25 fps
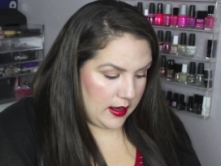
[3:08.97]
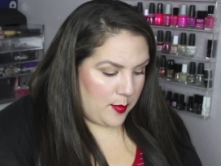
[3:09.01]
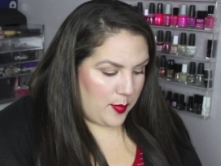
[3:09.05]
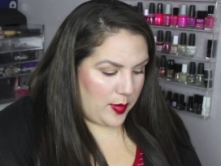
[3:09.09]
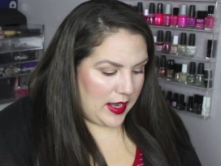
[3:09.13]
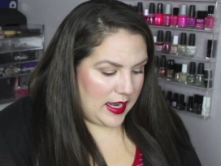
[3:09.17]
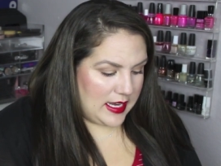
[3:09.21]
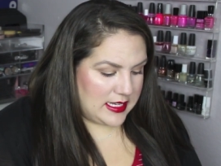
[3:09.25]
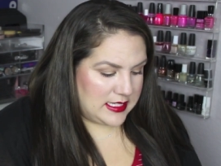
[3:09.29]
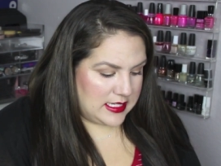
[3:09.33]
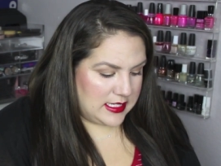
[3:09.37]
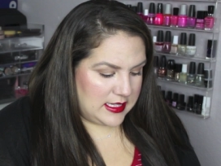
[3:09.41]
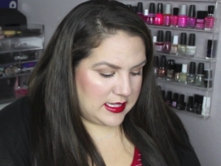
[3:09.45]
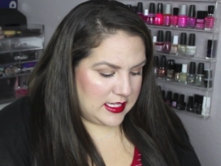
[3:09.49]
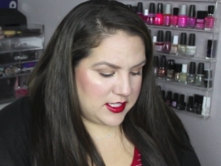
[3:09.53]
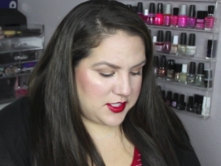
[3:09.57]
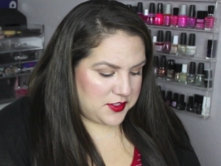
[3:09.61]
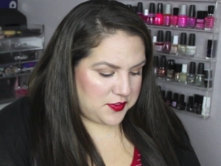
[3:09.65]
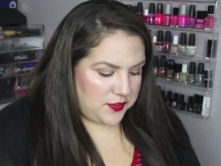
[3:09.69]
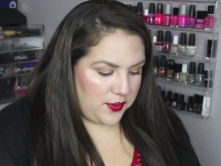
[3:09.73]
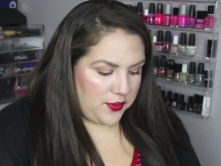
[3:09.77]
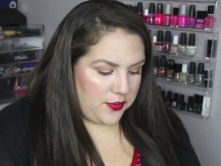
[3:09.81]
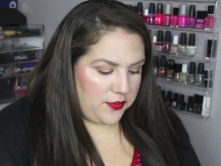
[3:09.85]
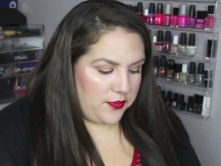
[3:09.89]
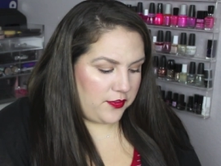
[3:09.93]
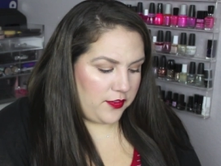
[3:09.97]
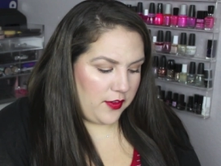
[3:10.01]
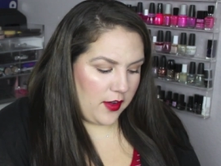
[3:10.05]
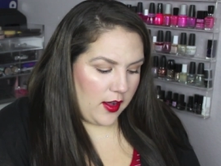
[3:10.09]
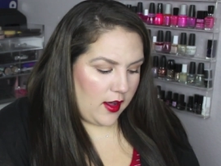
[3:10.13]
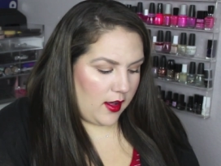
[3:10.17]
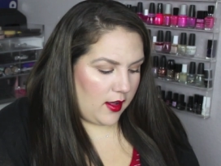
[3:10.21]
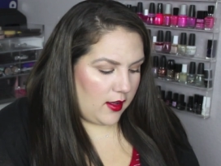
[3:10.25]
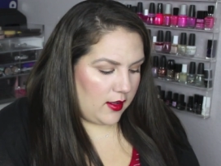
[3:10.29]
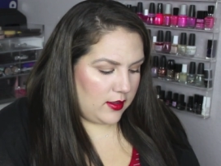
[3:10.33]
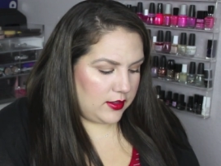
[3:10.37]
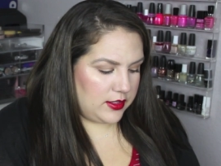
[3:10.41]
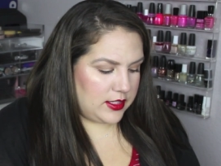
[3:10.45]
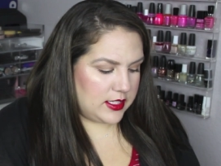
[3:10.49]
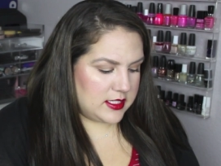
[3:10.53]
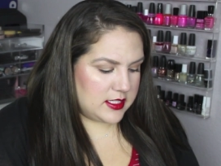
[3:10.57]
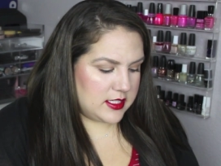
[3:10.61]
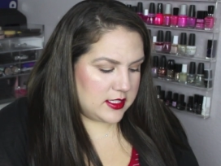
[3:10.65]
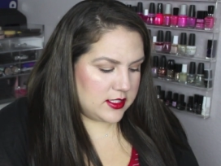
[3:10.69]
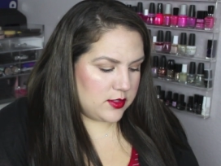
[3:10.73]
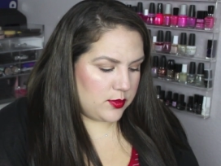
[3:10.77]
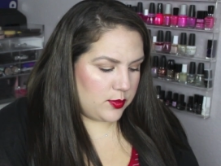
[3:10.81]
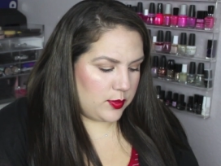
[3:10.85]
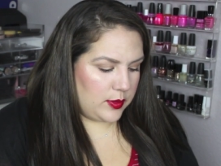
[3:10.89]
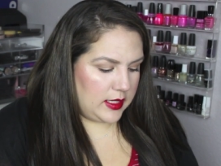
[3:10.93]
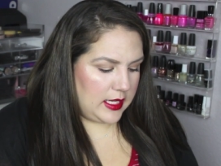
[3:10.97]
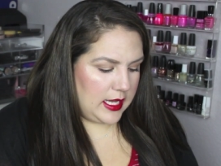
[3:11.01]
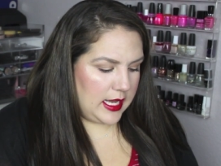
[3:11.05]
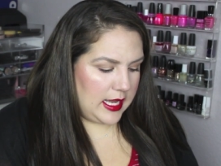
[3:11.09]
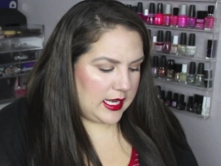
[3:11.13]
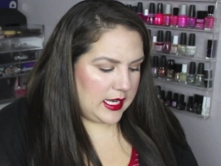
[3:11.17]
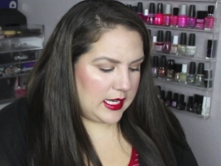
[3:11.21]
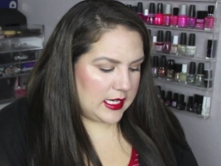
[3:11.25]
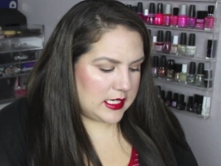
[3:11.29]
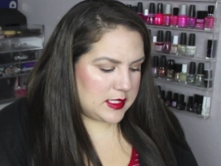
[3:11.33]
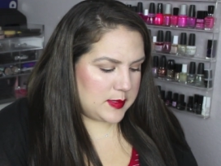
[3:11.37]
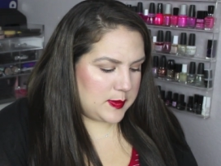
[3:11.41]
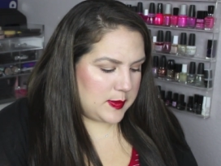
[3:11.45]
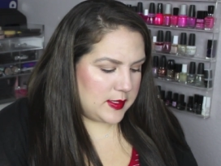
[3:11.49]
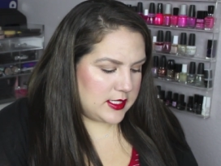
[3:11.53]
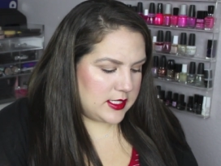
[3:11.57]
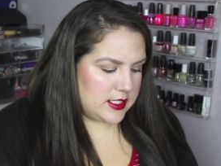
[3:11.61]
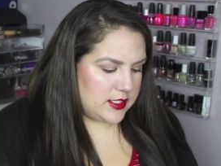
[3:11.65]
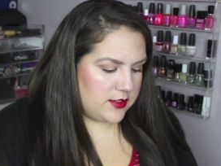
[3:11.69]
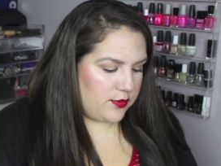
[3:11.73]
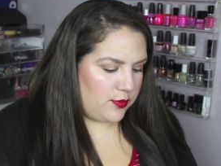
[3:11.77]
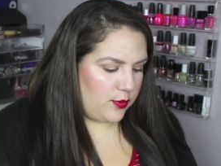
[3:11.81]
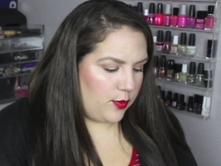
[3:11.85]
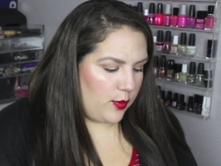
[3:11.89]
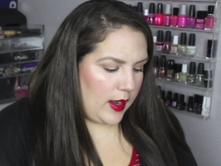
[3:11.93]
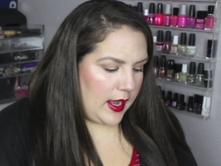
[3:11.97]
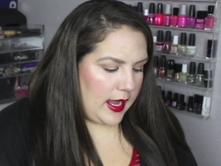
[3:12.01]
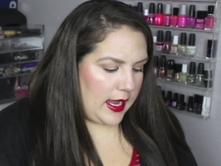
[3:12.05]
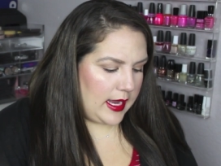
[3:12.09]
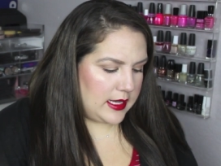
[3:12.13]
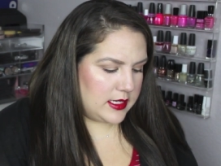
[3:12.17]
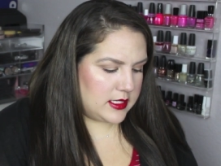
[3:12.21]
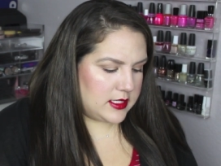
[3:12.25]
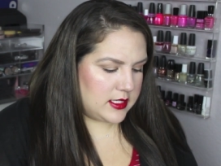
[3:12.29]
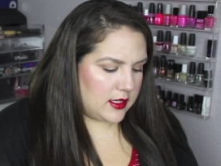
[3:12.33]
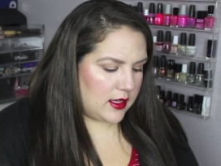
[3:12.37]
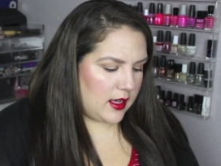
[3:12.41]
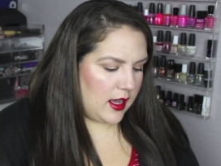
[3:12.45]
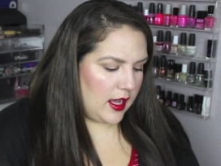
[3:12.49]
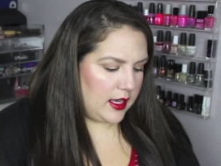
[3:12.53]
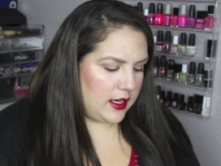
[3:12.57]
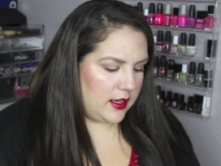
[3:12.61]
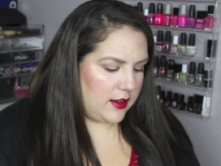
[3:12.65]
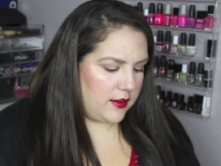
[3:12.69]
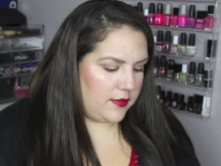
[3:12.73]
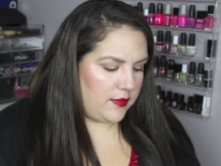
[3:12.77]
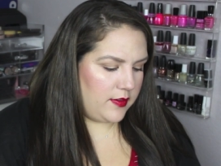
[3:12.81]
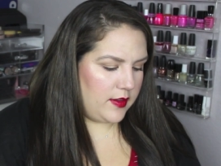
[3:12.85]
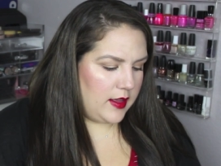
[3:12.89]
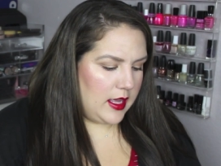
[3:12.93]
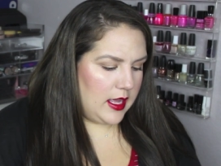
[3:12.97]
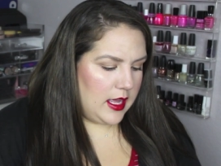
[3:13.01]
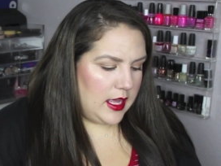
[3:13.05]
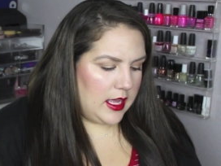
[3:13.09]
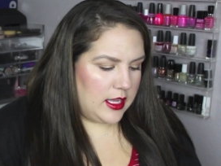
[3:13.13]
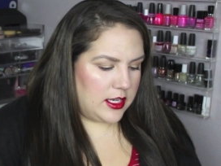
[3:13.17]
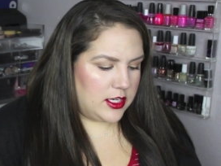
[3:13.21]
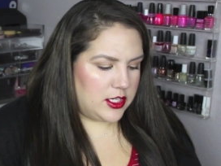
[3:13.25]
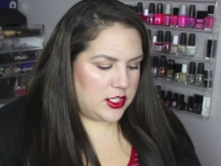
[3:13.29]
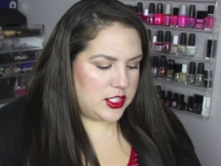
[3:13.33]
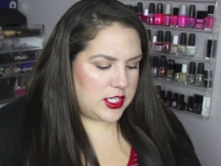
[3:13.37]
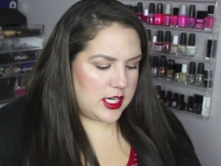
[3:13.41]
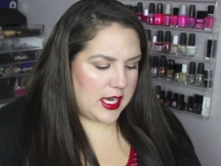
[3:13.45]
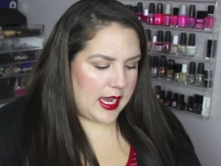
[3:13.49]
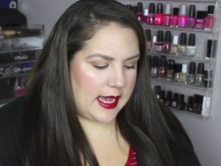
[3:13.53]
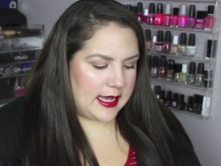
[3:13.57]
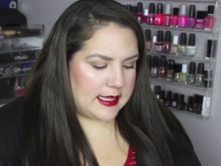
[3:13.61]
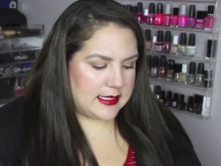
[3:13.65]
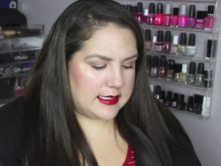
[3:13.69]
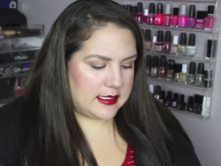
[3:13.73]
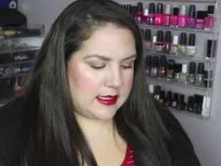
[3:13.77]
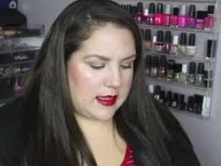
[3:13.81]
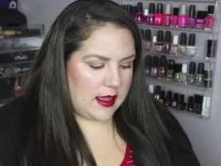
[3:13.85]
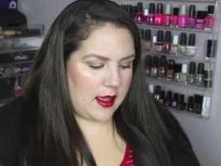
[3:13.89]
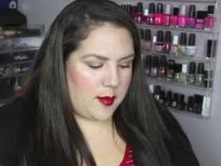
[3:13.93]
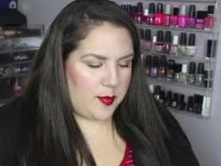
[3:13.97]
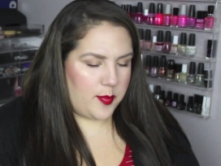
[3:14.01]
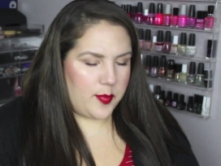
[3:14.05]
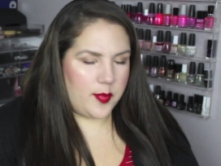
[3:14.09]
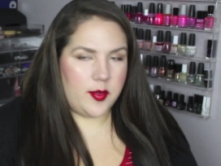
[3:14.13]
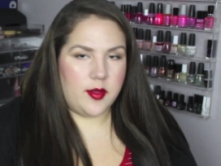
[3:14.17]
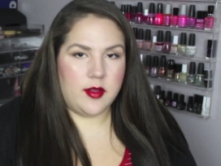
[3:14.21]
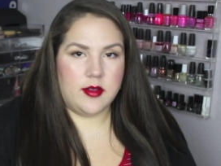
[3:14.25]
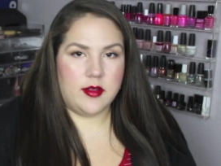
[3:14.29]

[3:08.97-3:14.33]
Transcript: But I did this for fall. This is a really inexpensive way to kind of jazz up